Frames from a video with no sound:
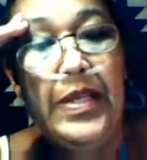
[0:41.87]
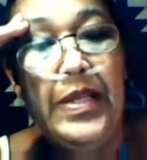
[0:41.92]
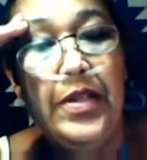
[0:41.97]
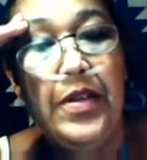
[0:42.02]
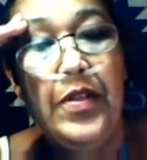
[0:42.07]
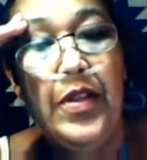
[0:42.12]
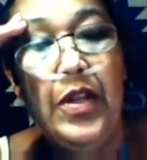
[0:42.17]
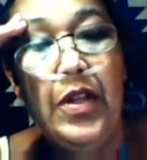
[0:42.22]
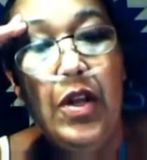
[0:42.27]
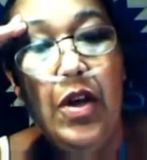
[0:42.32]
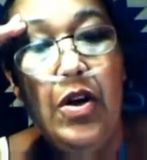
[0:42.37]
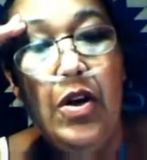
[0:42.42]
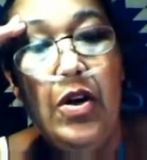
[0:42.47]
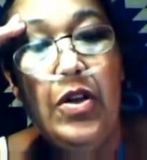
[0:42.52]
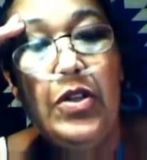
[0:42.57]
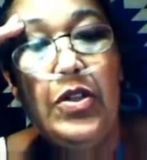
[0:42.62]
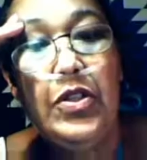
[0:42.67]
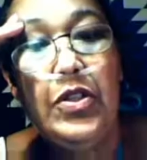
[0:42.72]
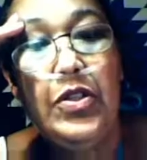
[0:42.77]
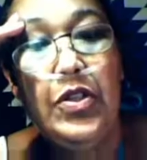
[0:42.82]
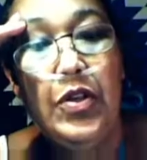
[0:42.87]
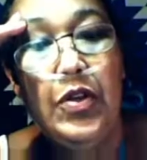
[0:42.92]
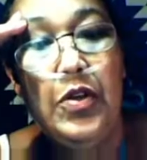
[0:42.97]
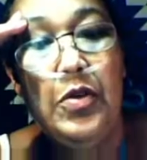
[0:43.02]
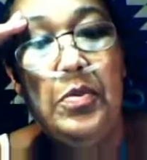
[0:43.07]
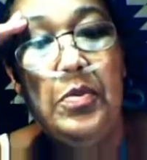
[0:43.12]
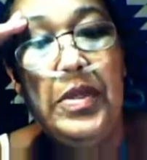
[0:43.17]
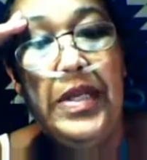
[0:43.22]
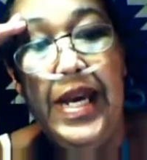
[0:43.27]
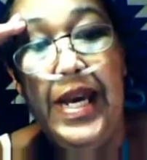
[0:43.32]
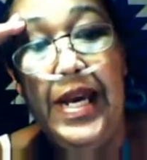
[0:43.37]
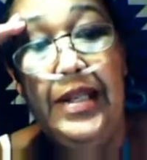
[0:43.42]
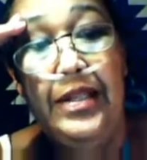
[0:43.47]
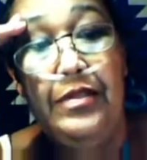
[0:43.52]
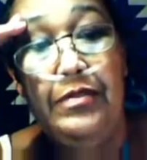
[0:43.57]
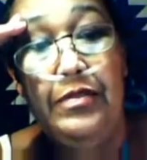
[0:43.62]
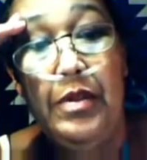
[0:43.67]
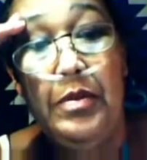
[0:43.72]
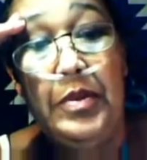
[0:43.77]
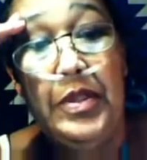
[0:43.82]
based on the long-term
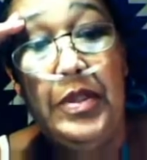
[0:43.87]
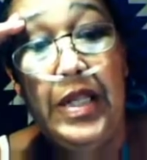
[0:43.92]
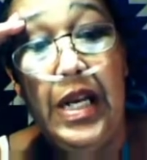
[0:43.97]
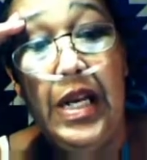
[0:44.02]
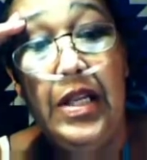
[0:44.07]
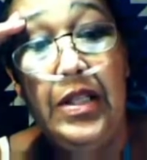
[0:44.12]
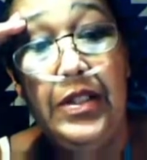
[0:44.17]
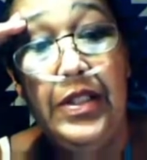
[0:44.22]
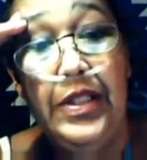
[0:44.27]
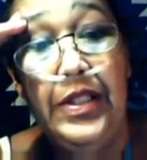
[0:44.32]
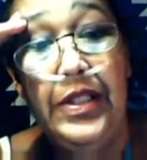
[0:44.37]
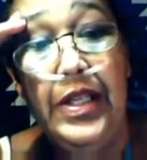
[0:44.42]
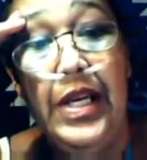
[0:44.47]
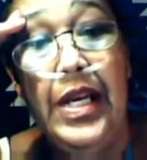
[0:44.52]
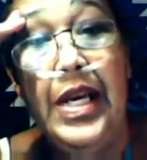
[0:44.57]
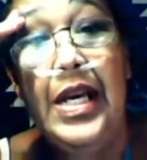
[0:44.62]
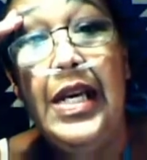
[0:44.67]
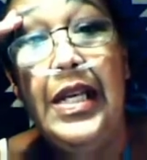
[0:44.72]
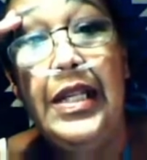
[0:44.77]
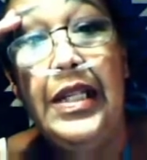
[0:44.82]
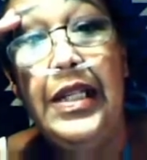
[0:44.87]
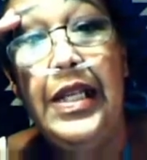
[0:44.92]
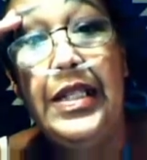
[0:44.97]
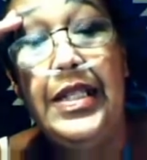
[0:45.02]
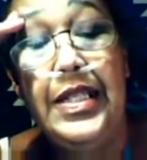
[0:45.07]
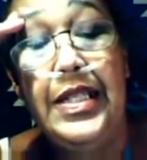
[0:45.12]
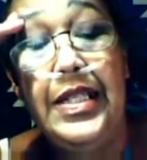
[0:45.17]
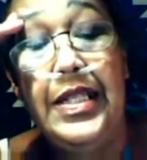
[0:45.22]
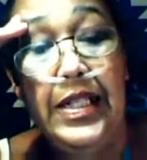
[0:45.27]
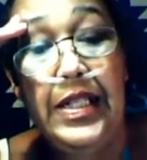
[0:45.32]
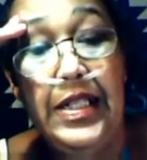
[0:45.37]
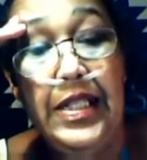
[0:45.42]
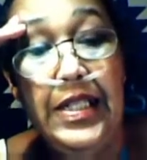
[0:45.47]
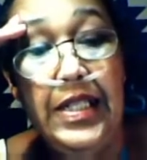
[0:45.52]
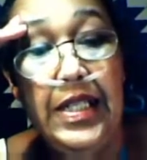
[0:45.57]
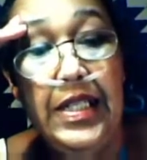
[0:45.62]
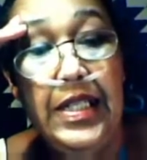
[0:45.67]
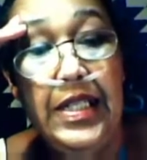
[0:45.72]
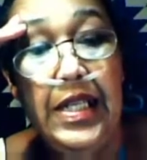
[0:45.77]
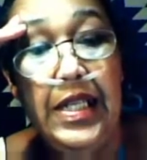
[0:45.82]
data from childhood lead
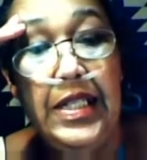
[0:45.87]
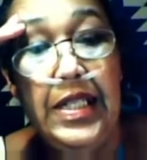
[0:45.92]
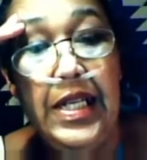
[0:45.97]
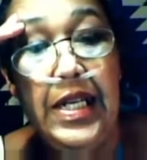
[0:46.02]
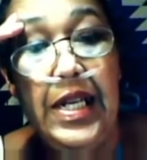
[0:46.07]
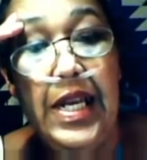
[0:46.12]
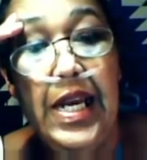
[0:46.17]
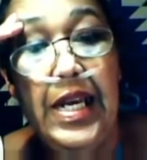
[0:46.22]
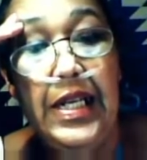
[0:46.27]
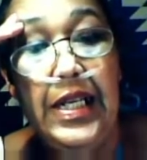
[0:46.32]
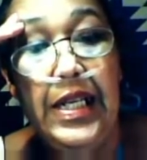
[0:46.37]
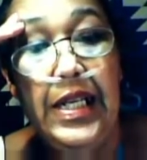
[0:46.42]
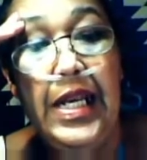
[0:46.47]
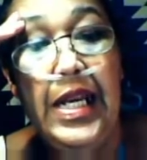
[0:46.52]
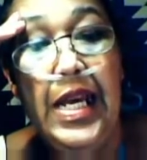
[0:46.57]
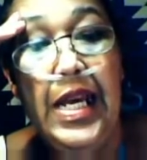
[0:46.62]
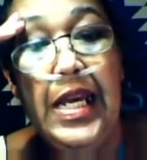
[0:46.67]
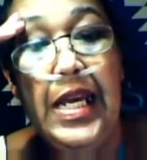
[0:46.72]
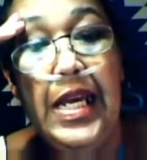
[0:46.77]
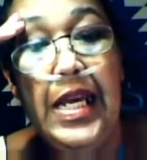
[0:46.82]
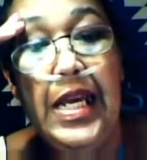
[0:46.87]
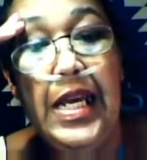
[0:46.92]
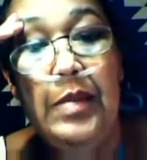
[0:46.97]
studies in Cincinnati.